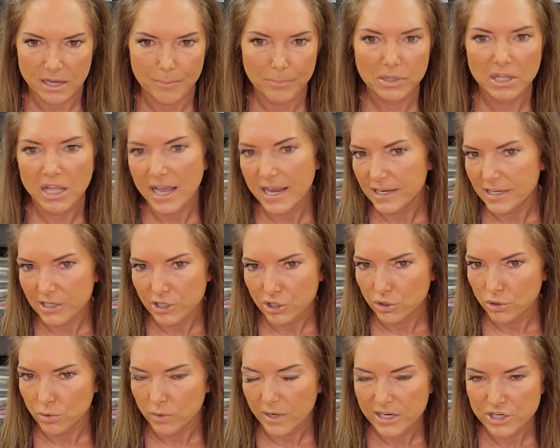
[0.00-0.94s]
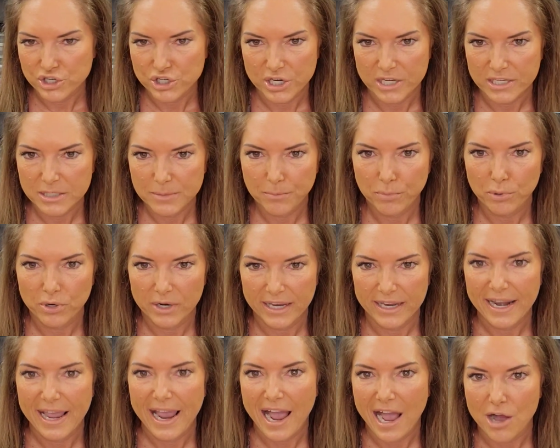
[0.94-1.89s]
apply to you, and just
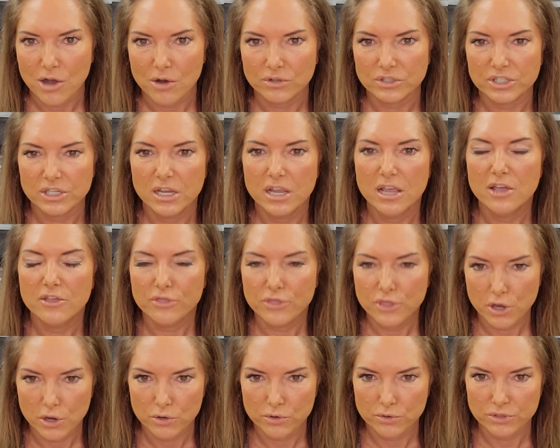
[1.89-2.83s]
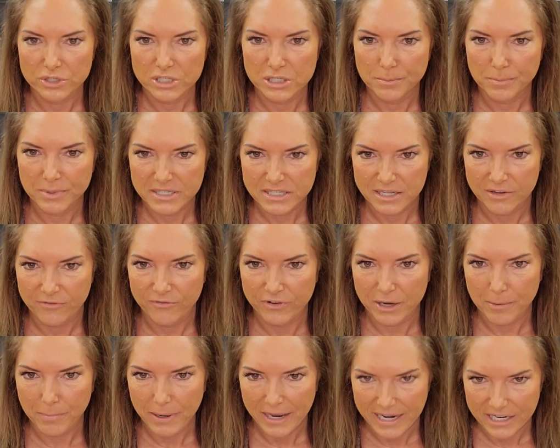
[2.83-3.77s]
print out those
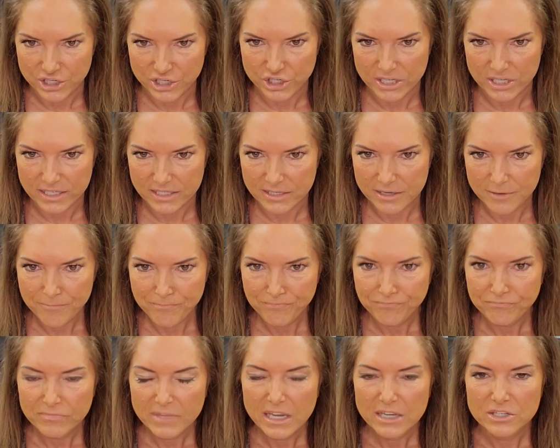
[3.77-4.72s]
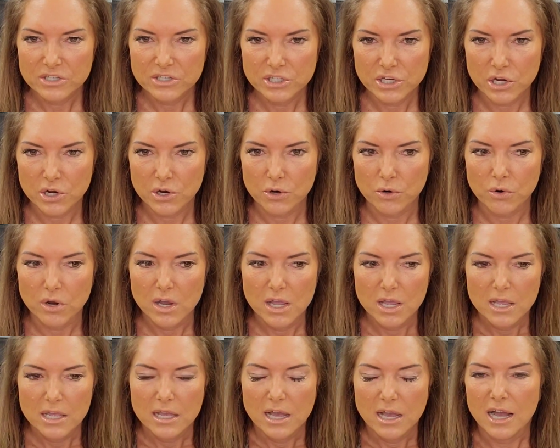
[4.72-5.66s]
specific pages. So
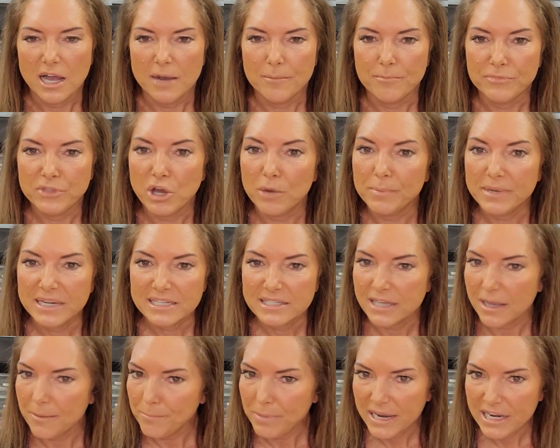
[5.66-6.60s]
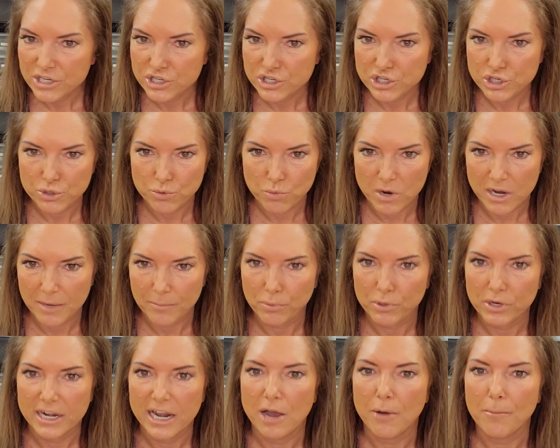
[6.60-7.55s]
there'll be some pages you want to
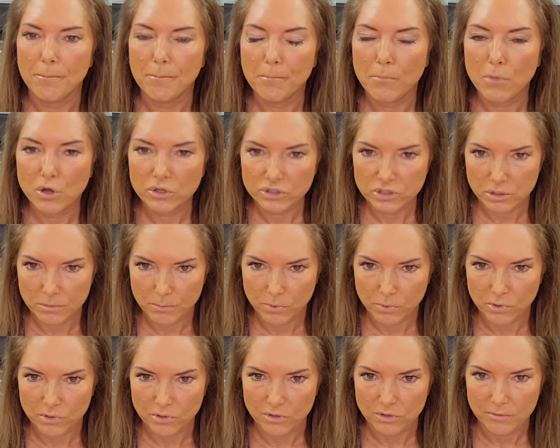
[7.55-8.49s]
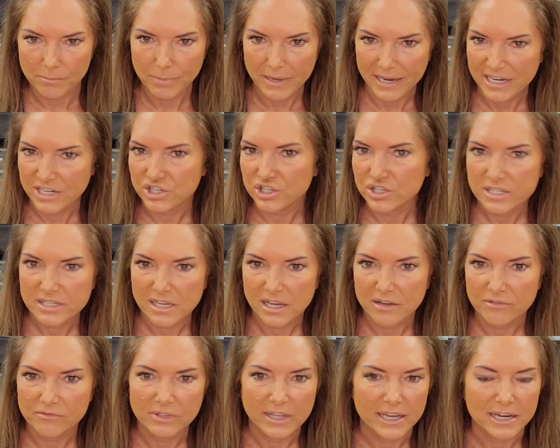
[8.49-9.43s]
print out multiple pages
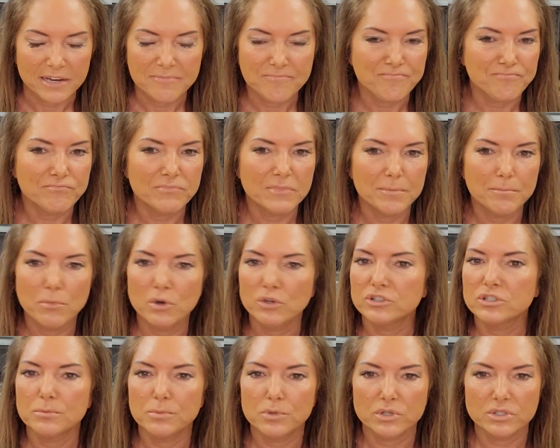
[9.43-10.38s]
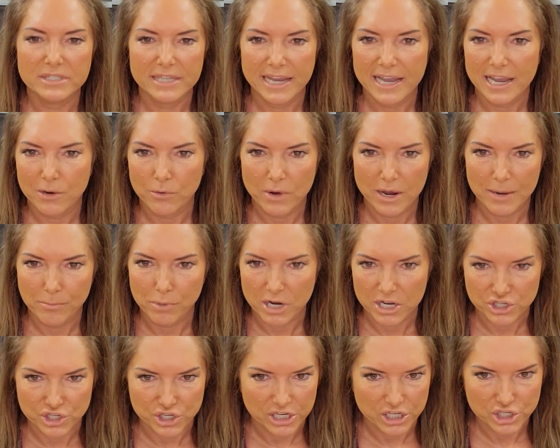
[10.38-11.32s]
of, like multiple DIY
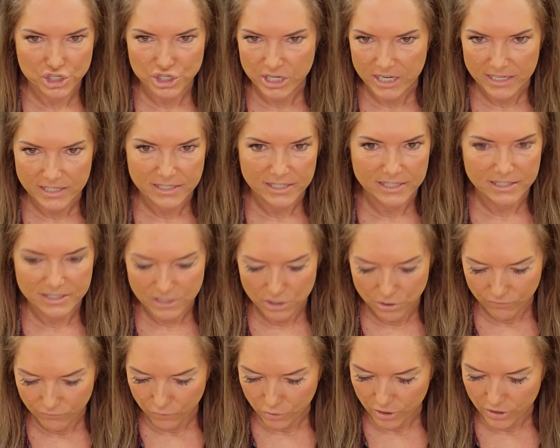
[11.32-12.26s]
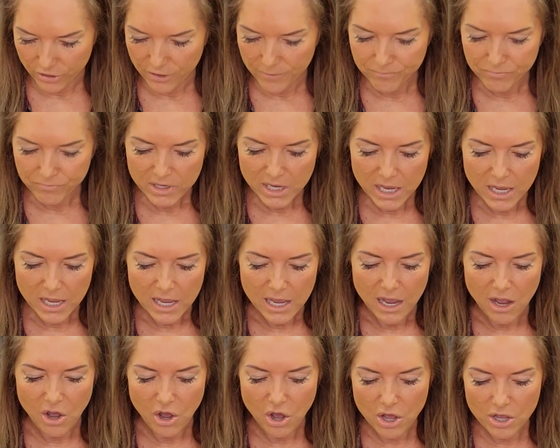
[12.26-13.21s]
project sheets and so forth.
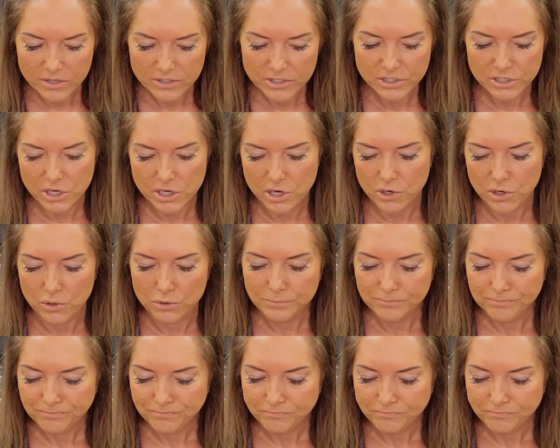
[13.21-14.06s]
Also,